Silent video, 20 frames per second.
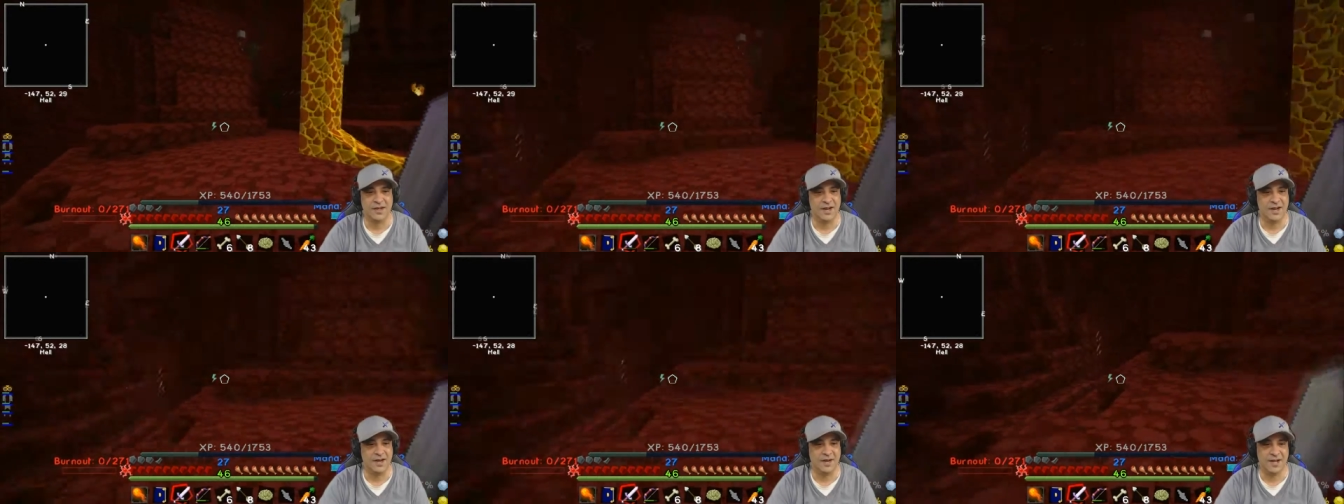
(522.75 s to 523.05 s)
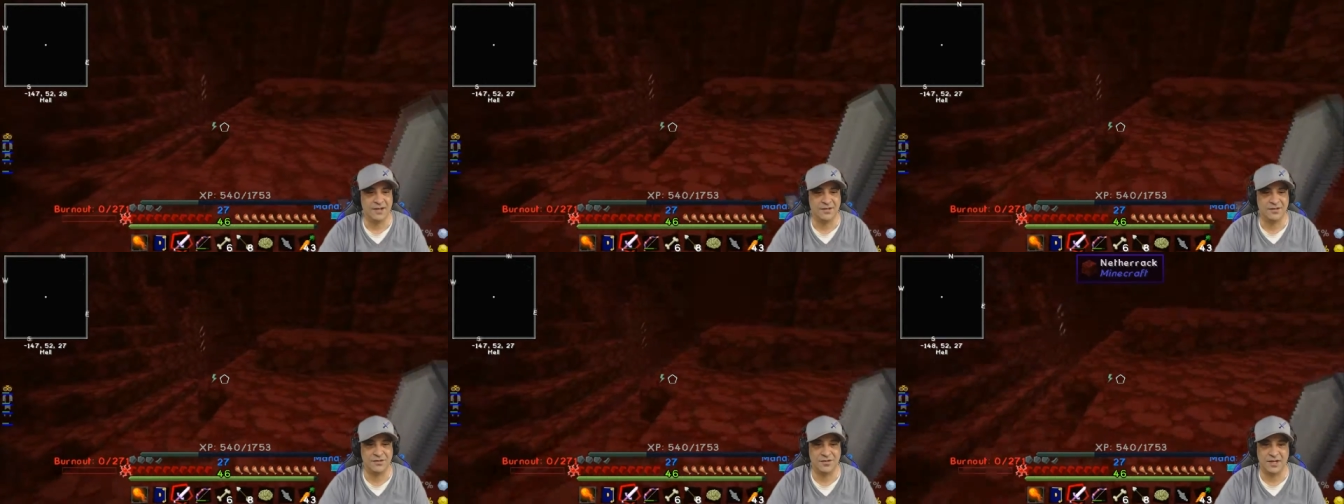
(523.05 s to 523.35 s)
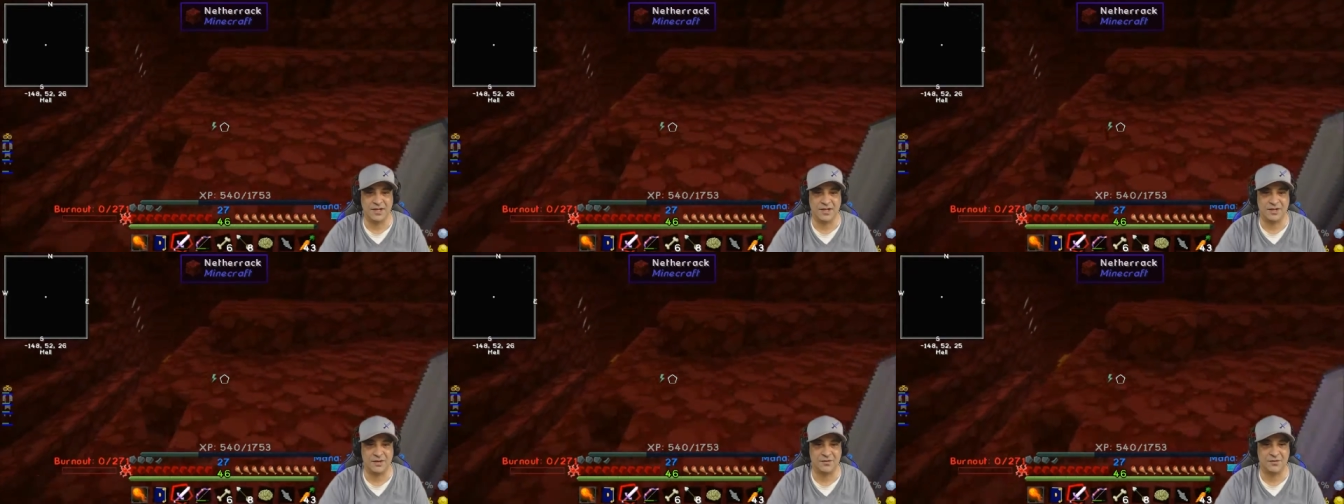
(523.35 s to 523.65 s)
And that's
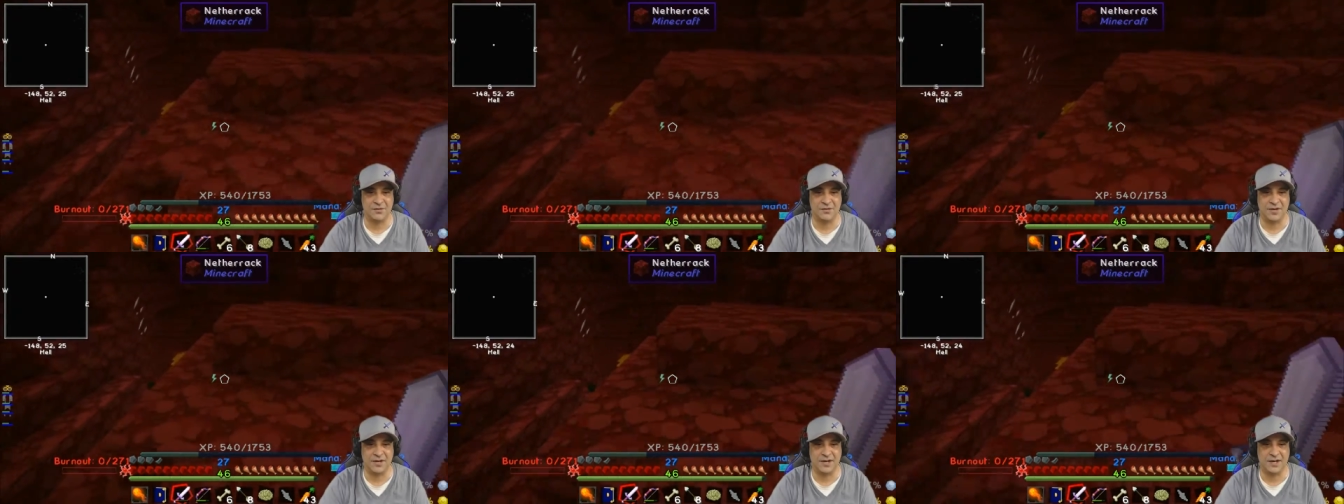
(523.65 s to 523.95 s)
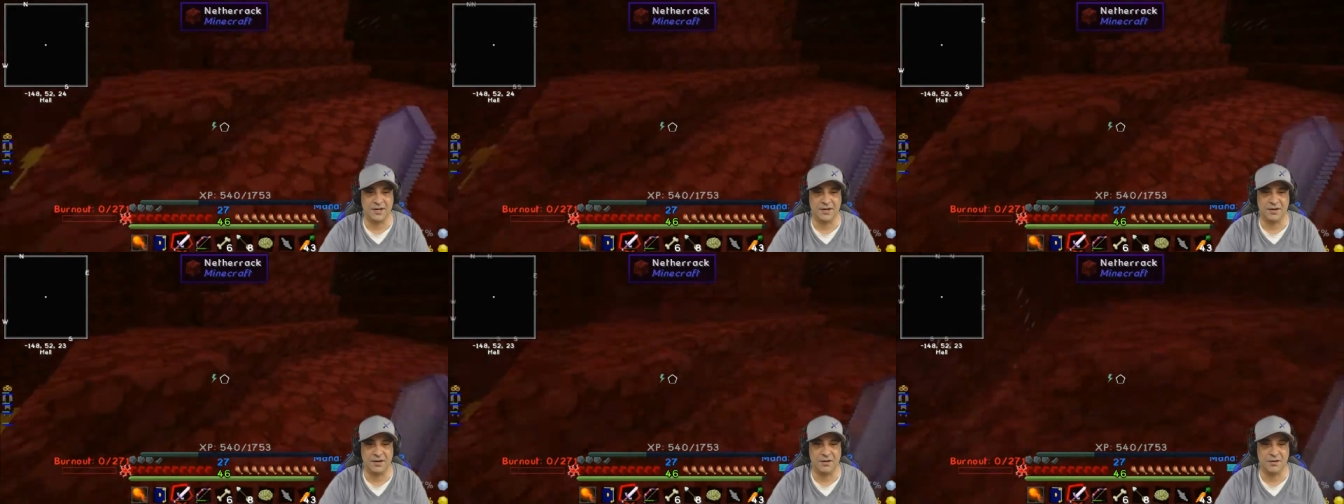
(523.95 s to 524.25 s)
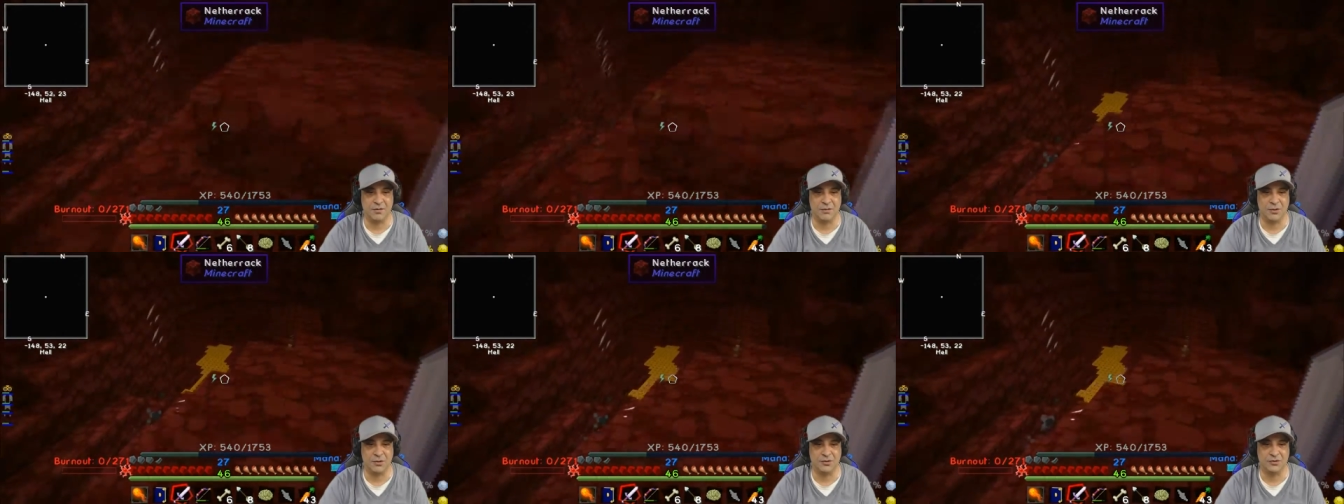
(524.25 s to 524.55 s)
like freaking
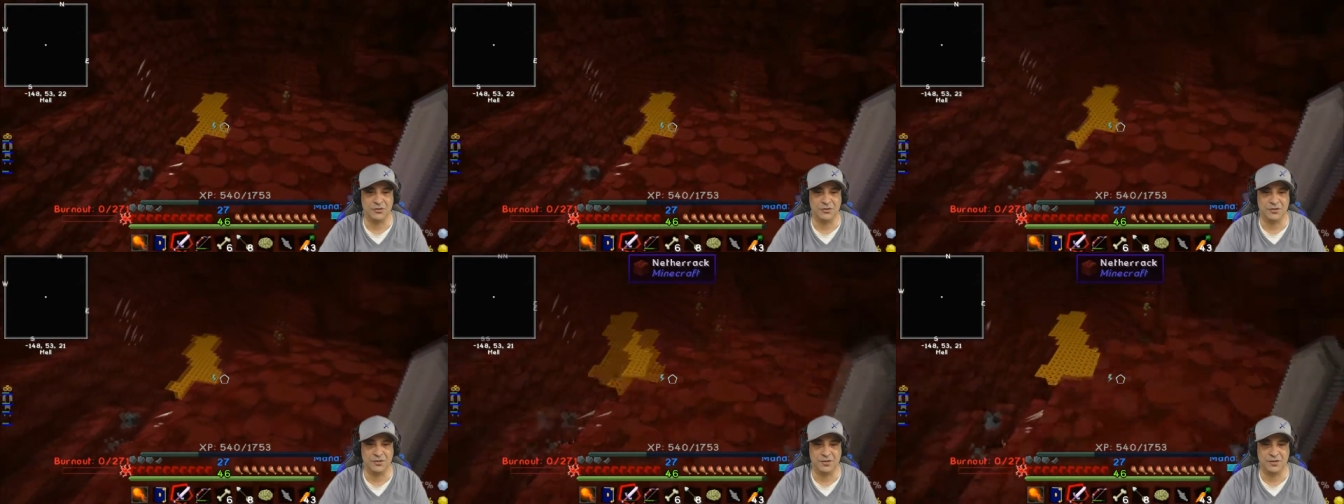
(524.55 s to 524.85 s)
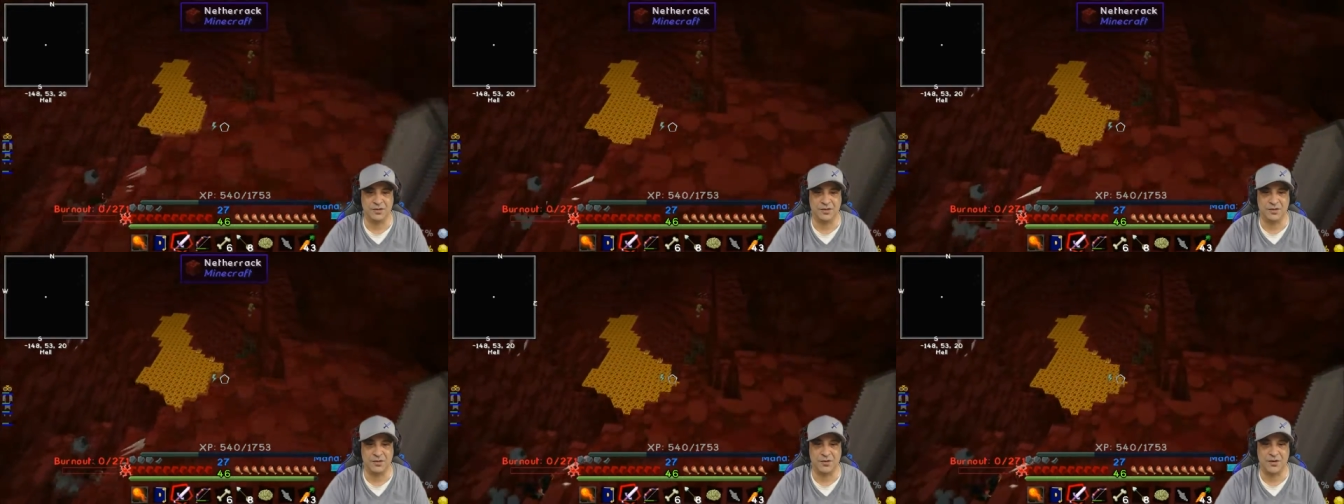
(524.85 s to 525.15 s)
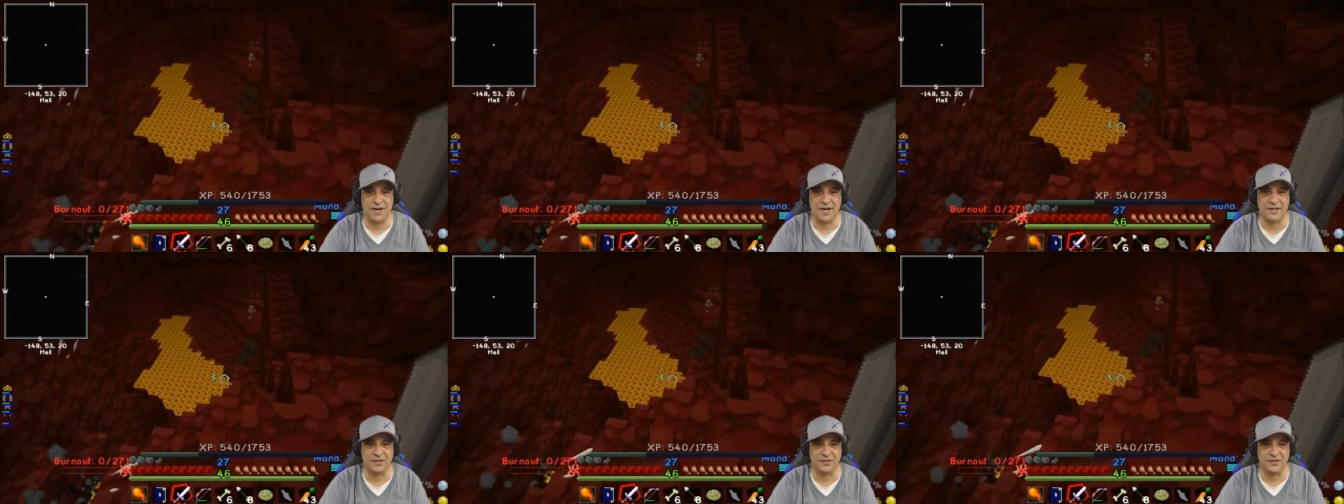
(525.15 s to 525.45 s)
almost
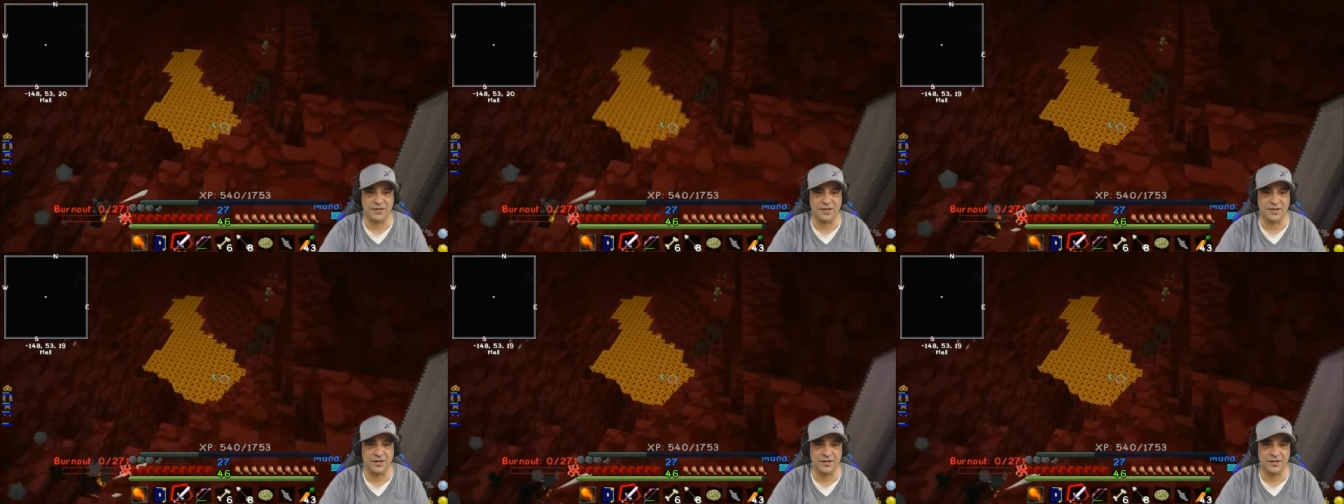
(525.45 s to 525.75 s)
crazy.